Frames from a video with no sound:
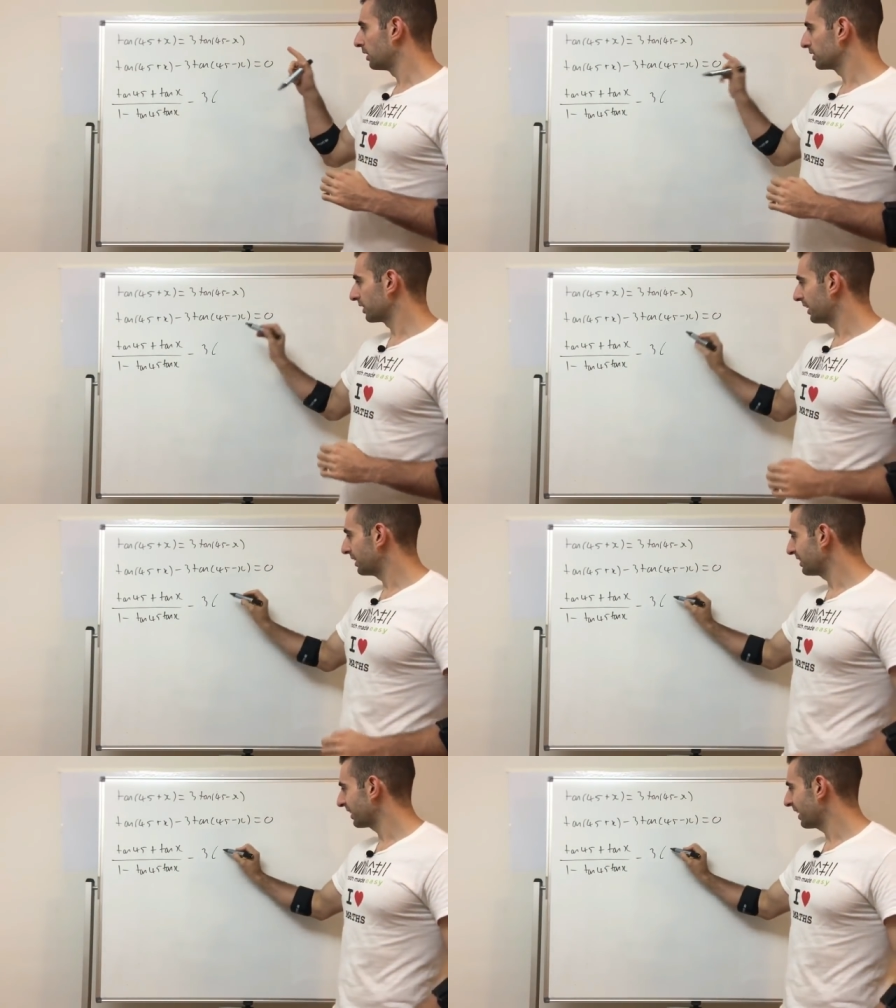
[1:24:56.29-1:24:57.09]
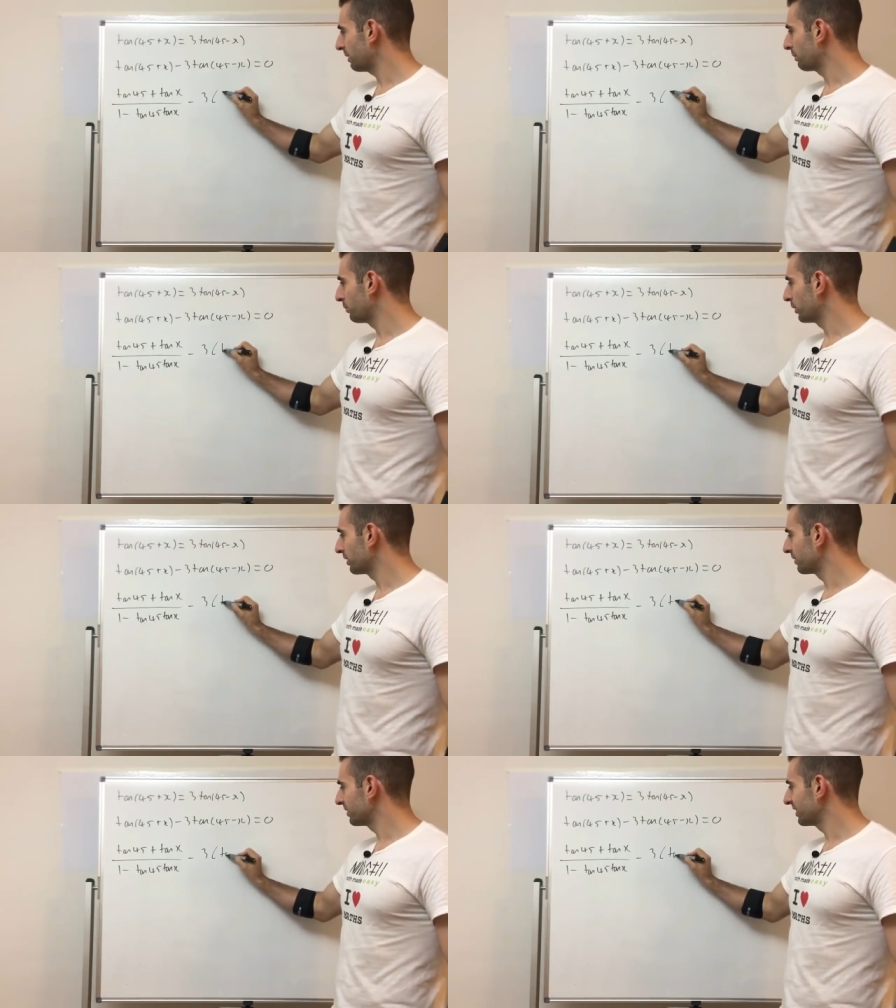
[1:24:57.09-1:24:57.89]
So then again,
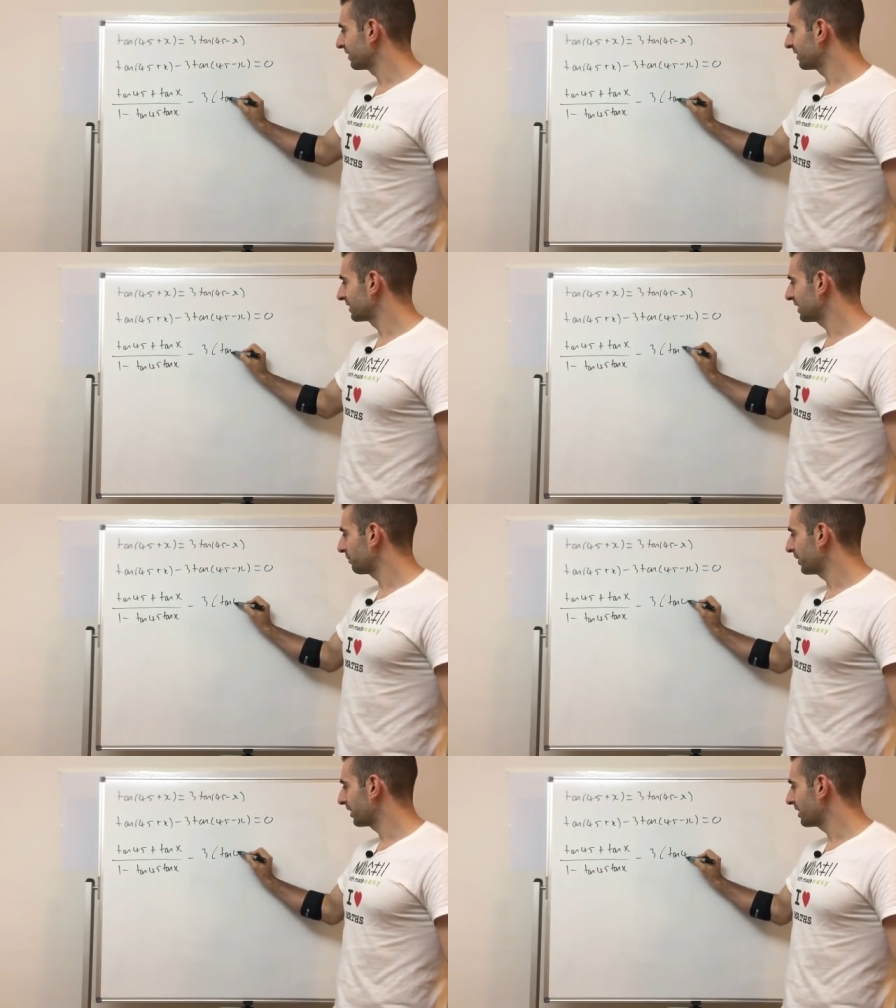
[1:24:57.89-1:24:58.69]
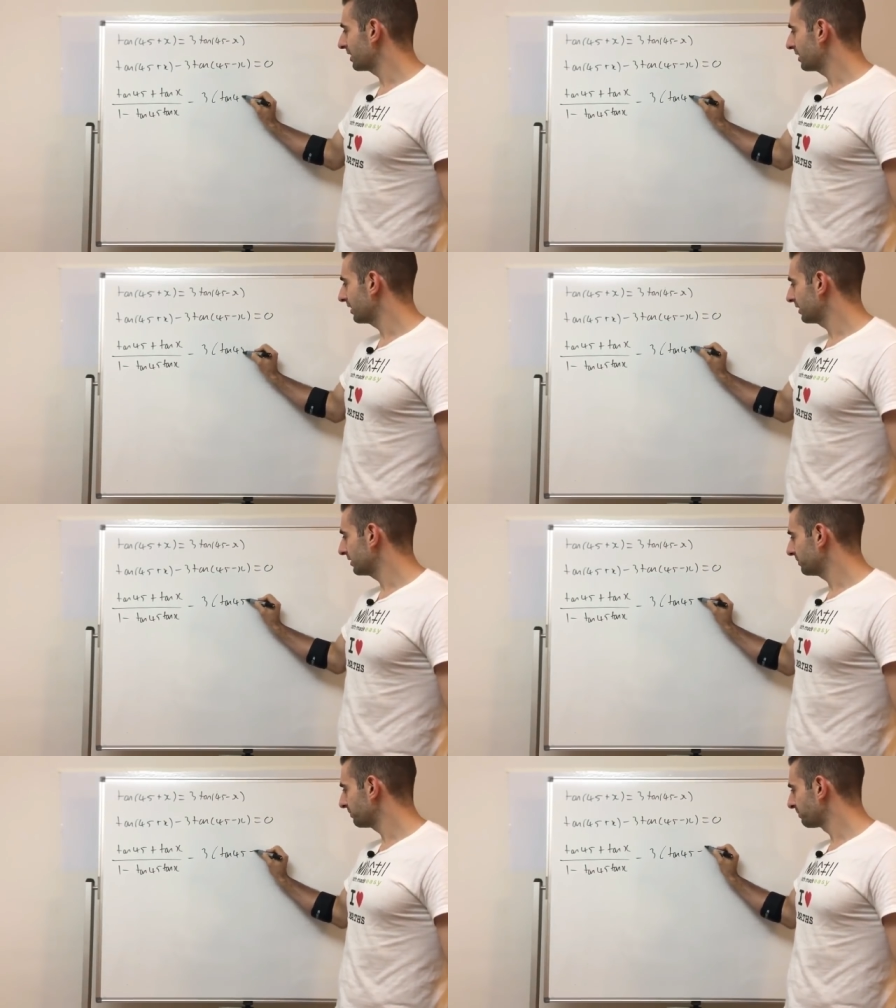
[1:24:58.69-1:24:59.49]
we'll sub the identity
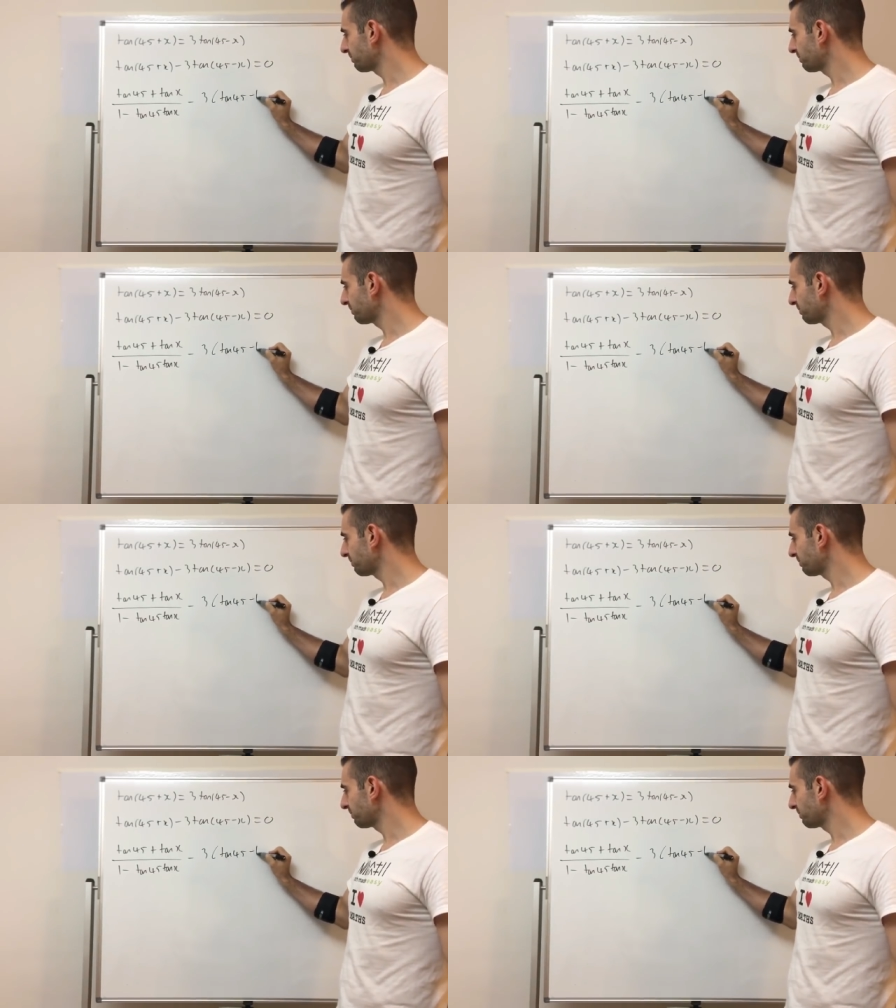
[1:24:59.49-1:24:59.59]
in.